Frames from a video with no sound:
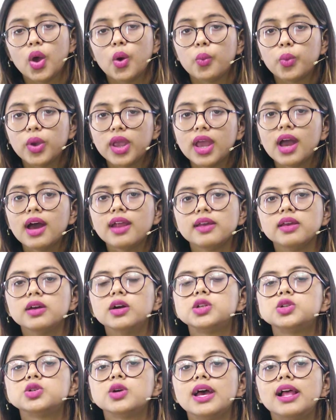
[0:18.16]
We are
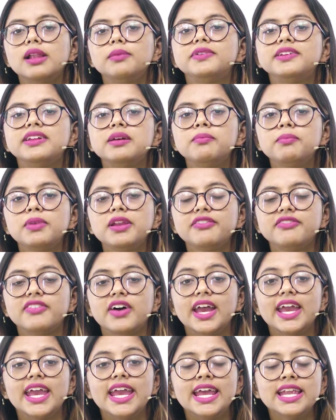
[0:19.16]
here to help
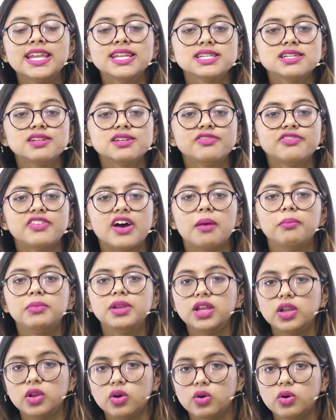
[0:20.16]
simplify Indian
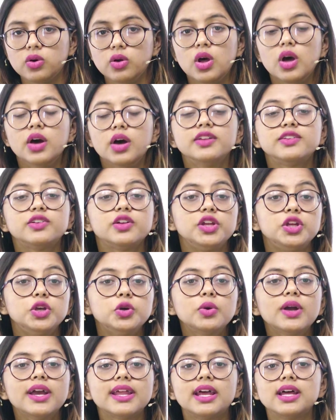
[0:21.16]
family law so
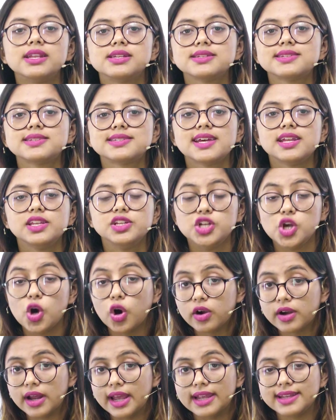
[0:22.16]
you can understand
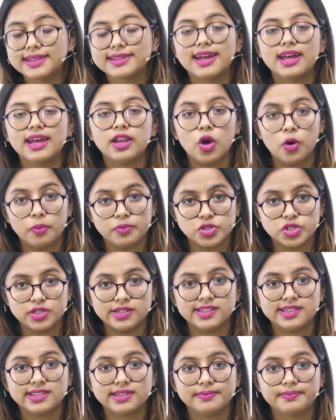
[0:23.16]
your rights and
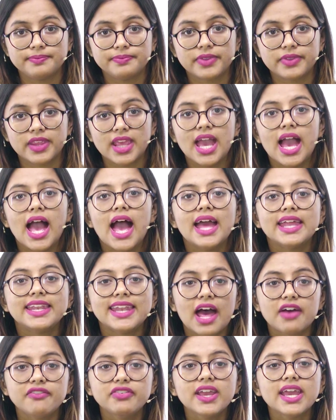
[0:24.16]
options.
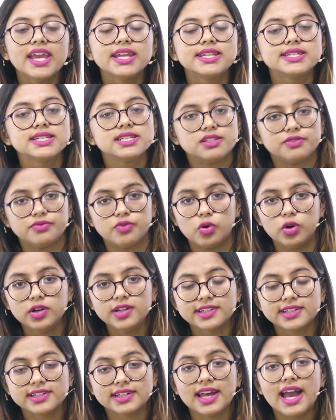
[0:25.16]
Navigating
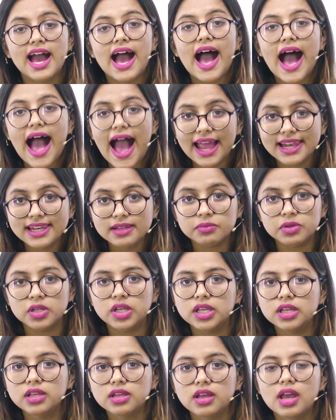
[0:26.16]
divorce,
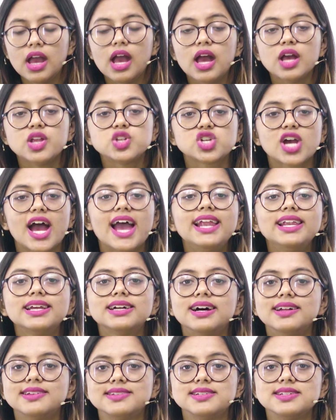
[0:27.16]
alimony, child
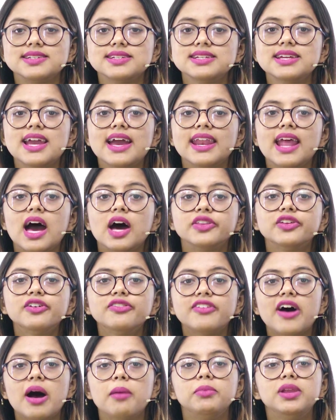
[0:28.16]
custody, and other
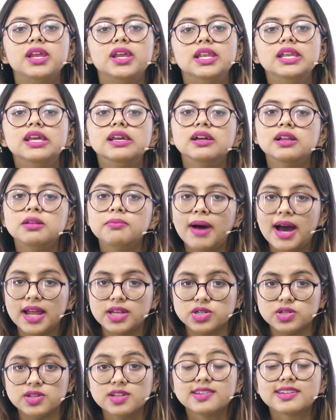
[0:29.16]
family legal
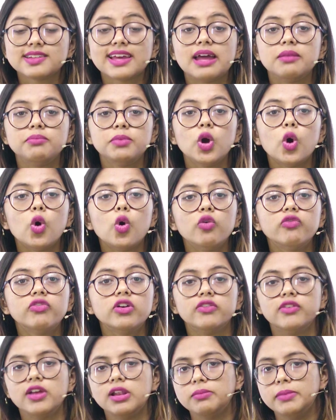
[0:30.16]
matters can be
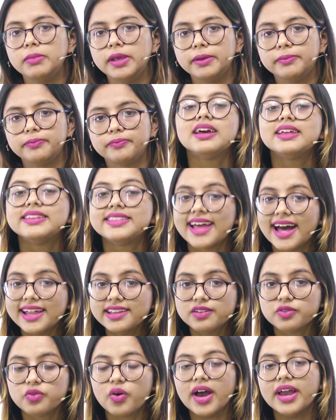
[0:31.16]
overwhelming.
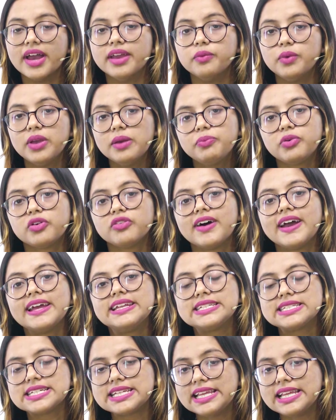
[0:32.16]
That's why we provide
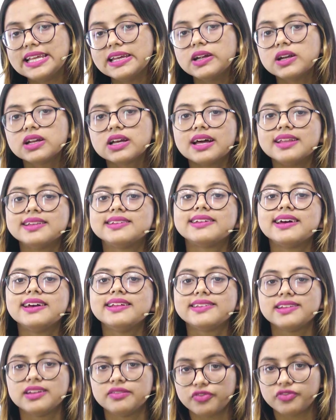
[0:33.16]
clear,
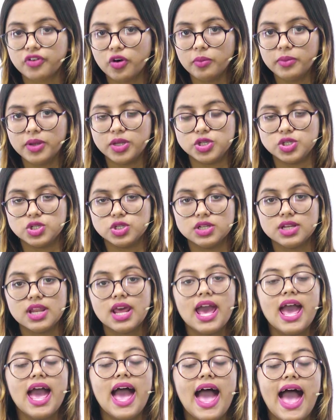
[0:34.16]
concise information
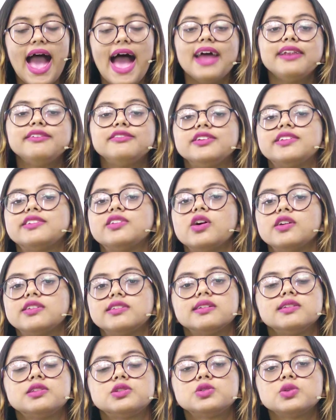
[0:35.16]
and
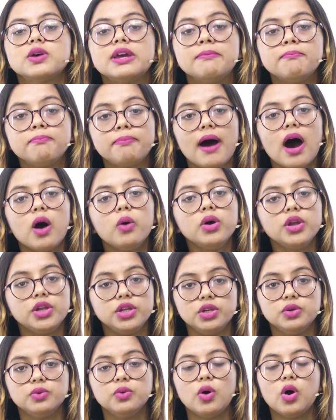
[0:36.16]
resources to empower
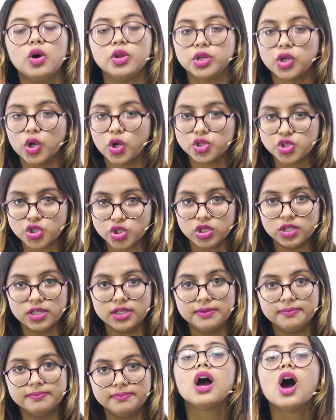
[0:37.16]
you on your
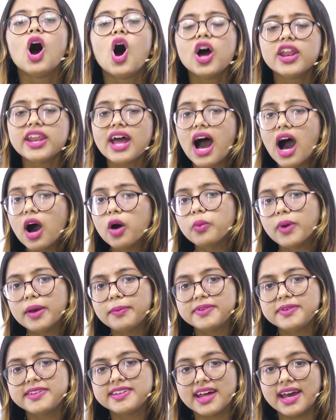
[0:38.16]
journey. On our
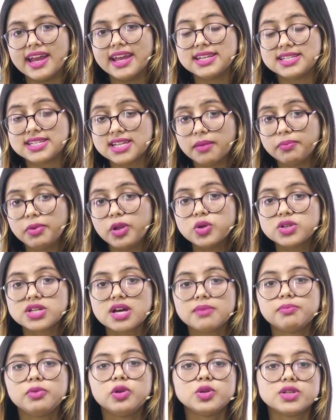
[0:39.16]
website
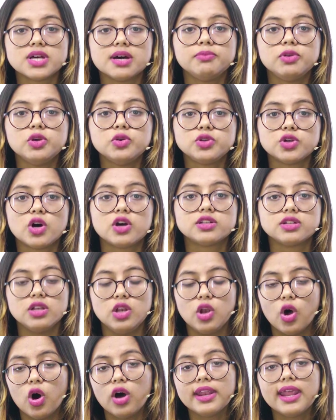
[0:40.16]

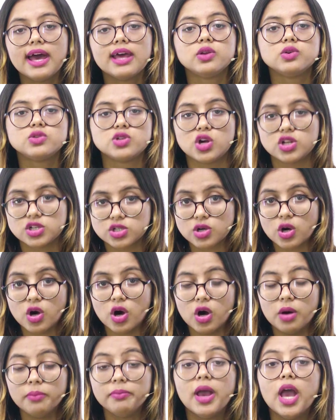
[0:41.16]

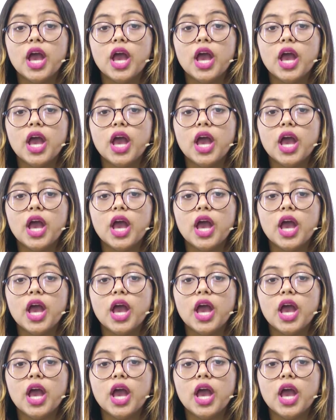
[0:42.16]
www.lawnano.com,